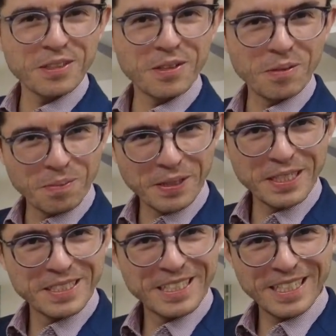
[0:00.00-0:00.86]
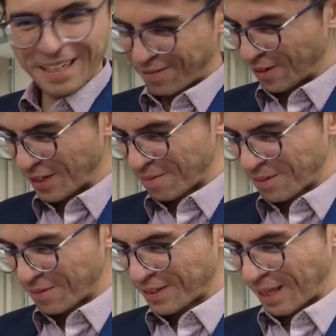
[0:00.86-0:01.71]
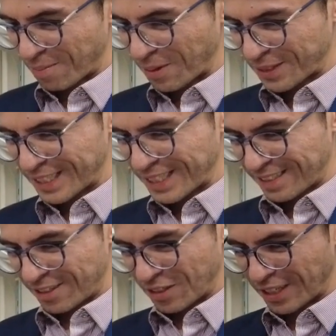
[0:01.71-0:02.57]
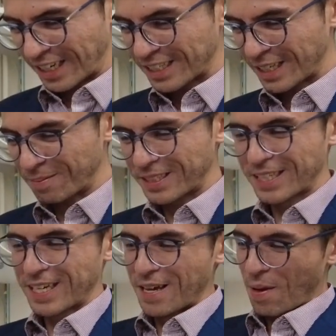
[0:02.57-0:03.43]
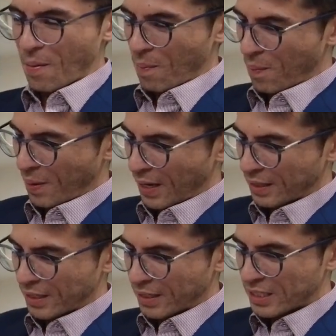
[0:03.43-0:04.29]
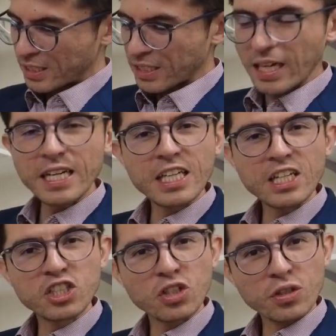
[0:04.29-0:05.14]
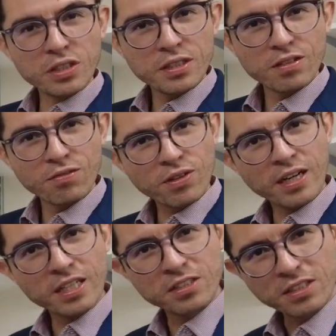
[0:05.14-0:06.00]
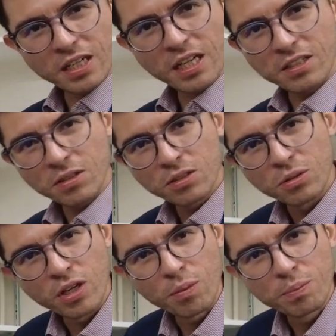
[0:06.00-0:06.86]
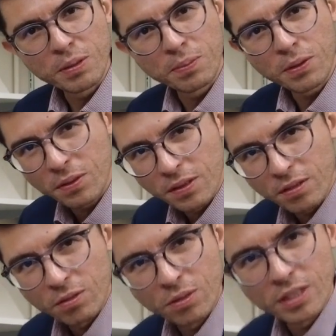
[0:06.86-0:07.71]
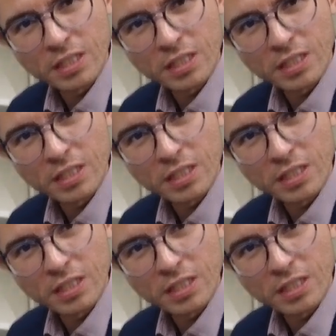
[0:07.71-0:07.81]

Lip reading: so please forgive me for that process, just an attempt. But this is a knee joint for an exoskeleton to help people during the